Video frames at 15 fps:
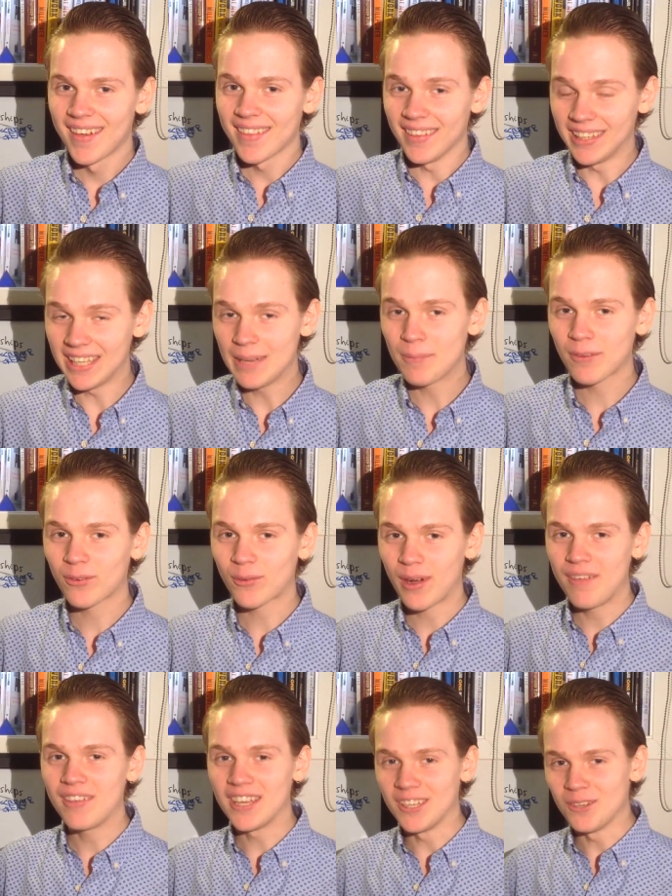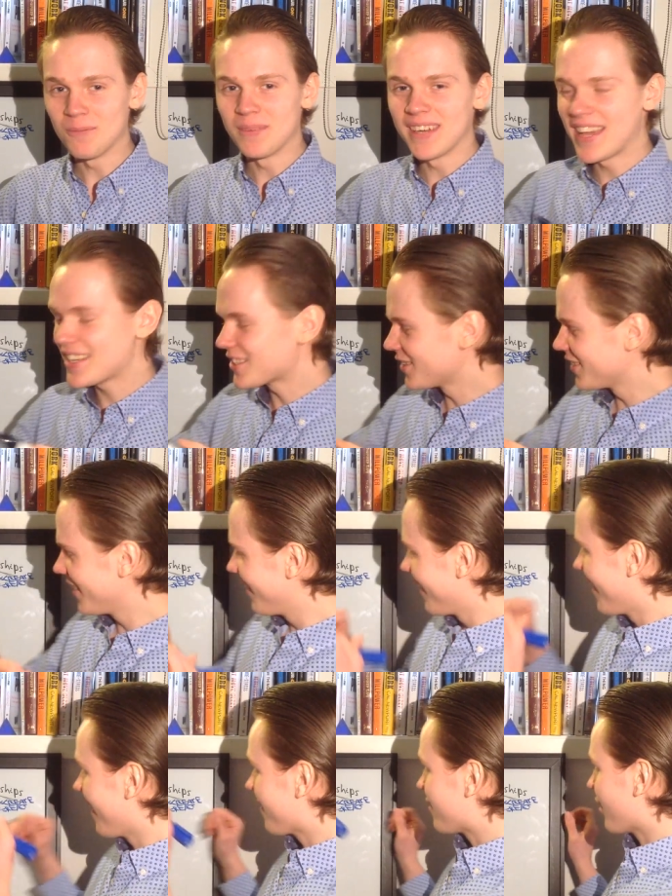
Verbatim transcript: The deepest craving in human nature is